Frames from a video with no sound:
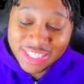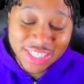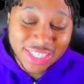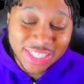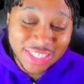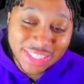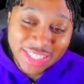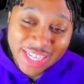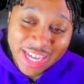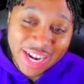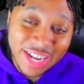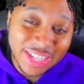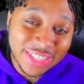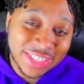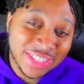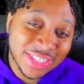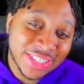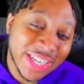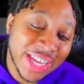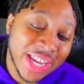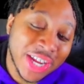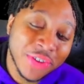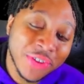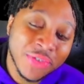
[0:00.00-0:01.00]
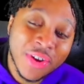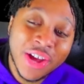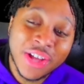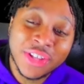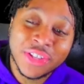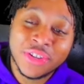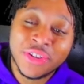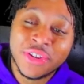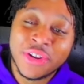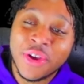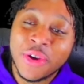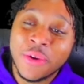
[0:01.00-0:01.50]
shout out to Jakey
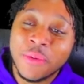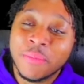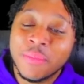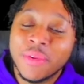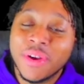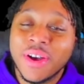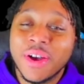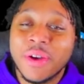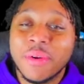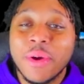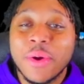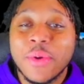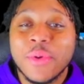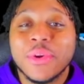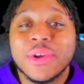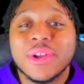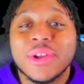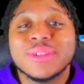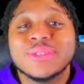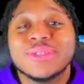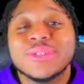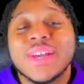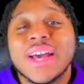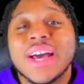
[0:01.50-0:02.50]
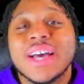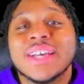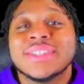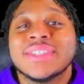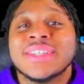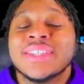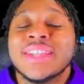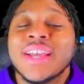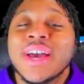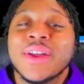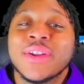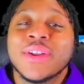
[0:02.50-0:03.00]
Rondo though. But I wanted you guys
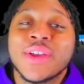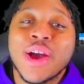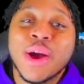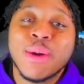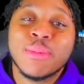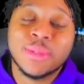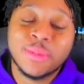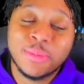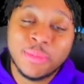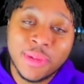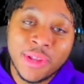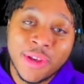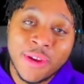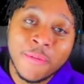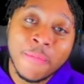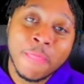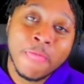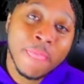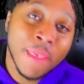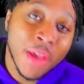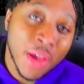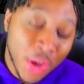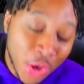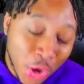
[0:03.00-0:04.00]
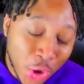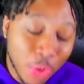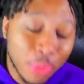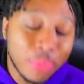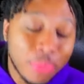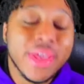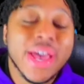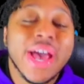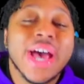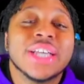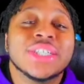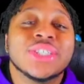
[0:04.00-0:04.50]
to down in the comments below. Hope
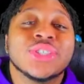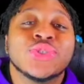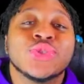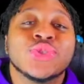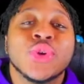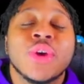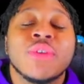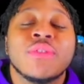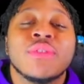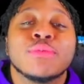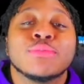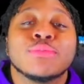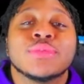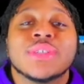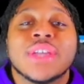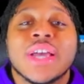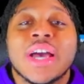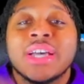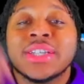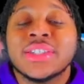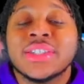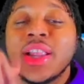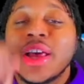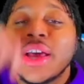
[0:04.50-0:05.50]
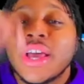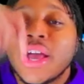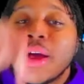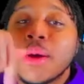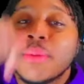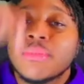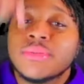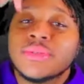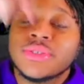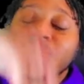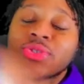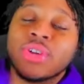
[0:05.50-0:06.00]
you guys enjoy. Make sure you guys like,
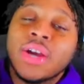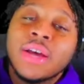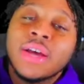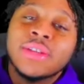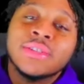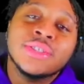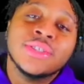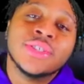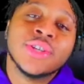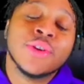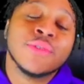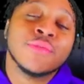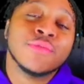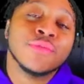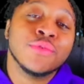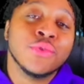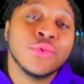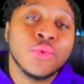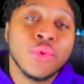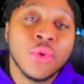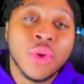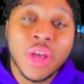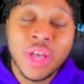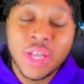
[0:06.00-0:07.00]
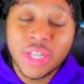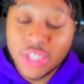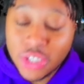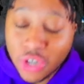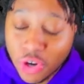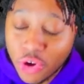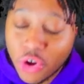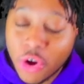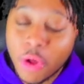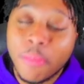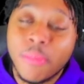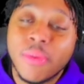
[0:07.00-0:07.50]
comment, subscribe to the channel if you're new.
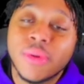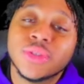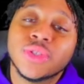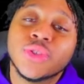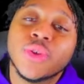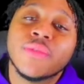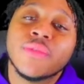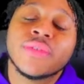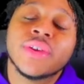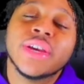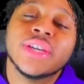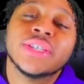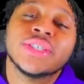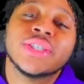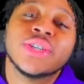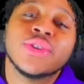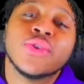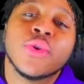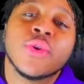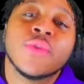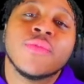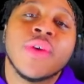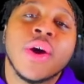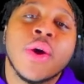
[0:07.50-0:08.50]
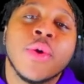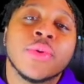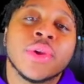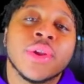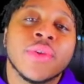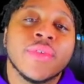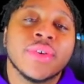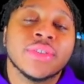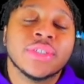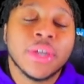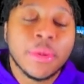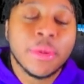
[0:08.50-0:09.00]
Turn on post notifications, get notified
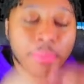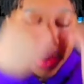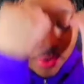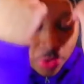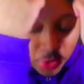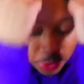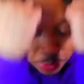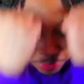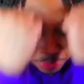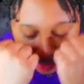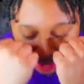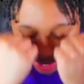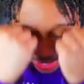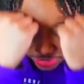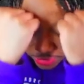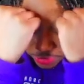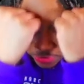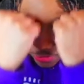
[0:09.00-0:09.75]
whenever I drop another banger